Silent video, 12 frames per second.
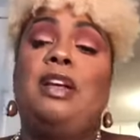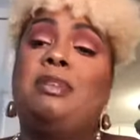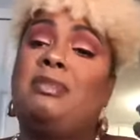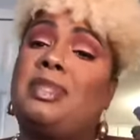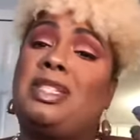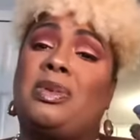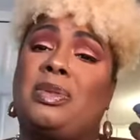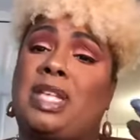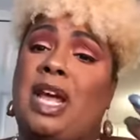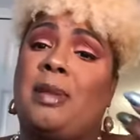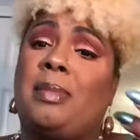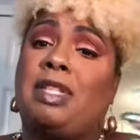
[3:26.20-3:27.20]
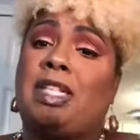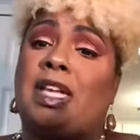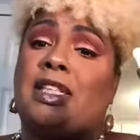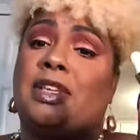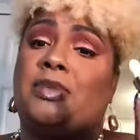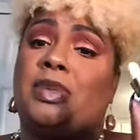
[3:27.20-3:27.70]
so sad about
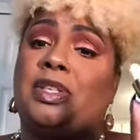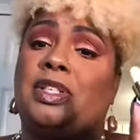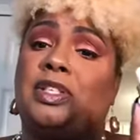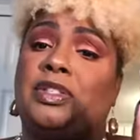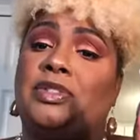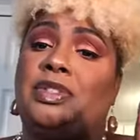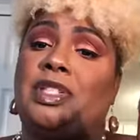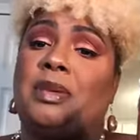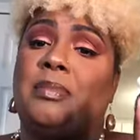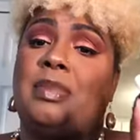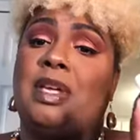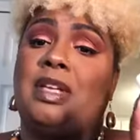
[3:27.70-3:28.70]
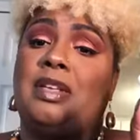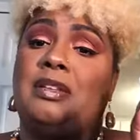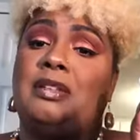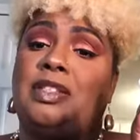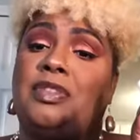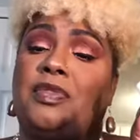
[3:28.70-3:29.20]
that we're gonna lose them
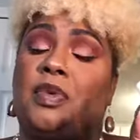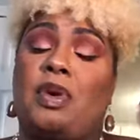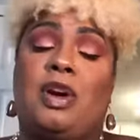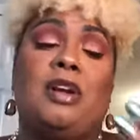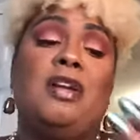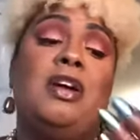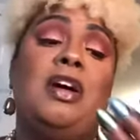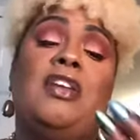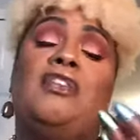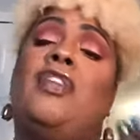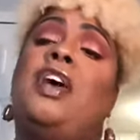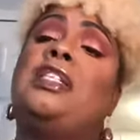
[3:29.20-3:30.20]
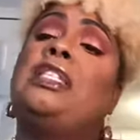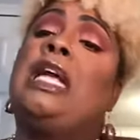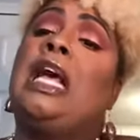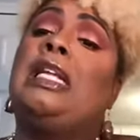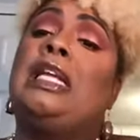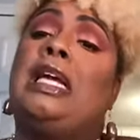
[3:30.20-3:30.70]
in Sephora.
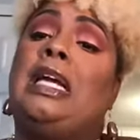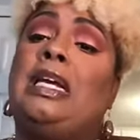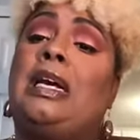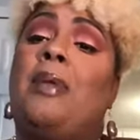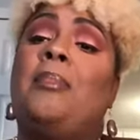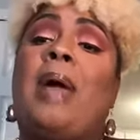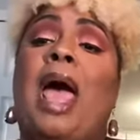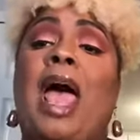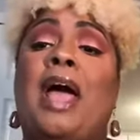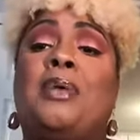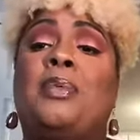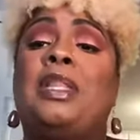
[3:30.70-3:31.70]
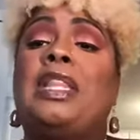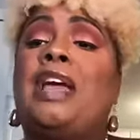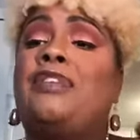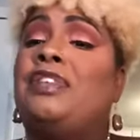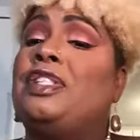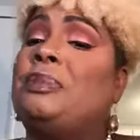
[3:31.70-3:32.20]
Farsali, come back when
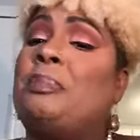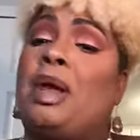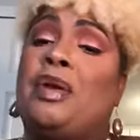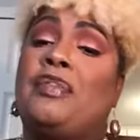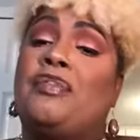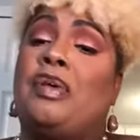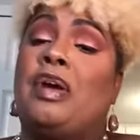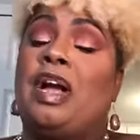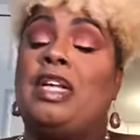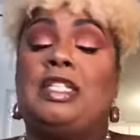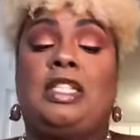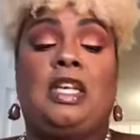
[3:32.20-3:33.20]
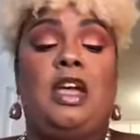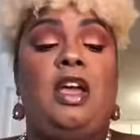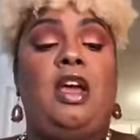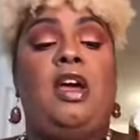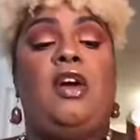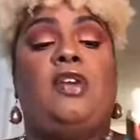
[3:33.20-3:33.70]
life is better for us.
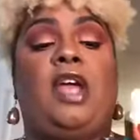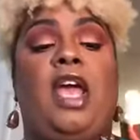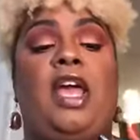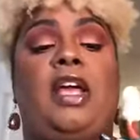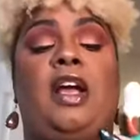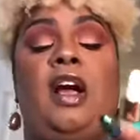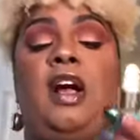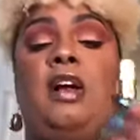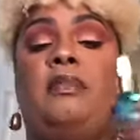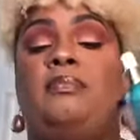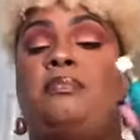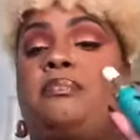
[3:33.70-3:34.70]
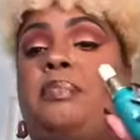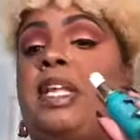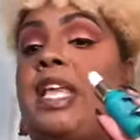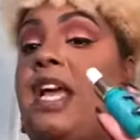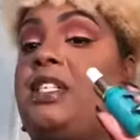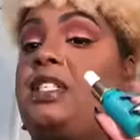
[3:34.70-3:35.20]
Okay, but
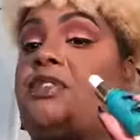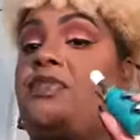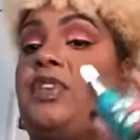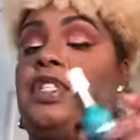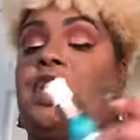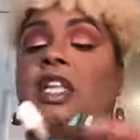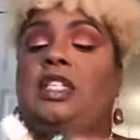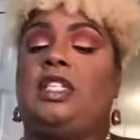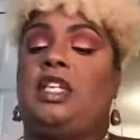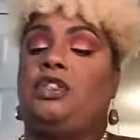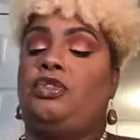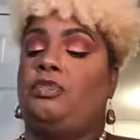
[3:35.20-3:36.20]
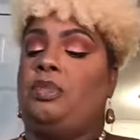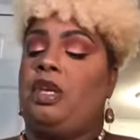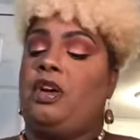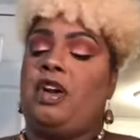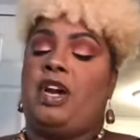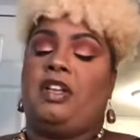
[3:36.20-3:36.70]
yes, Farsali Skin Tune
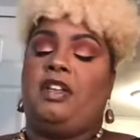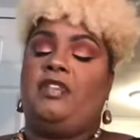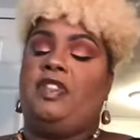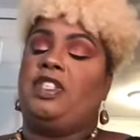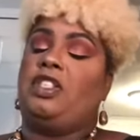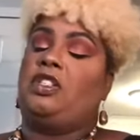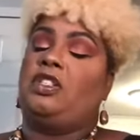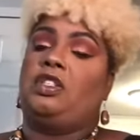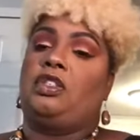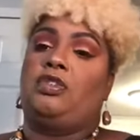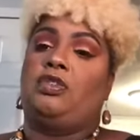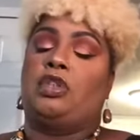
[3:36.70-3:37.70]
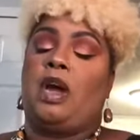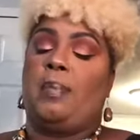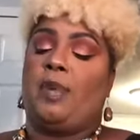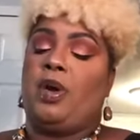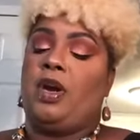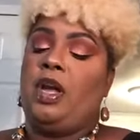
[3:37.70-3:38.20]
Blur, and I love this just a little
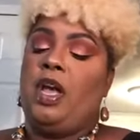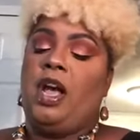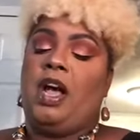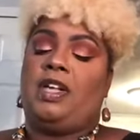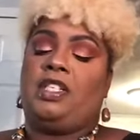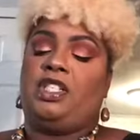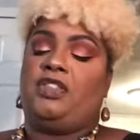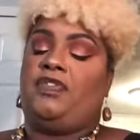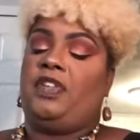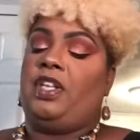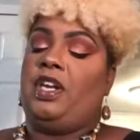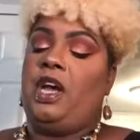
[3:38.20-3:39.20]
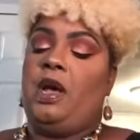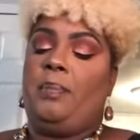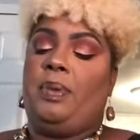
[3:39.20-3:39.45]
dropper. I just fill it up,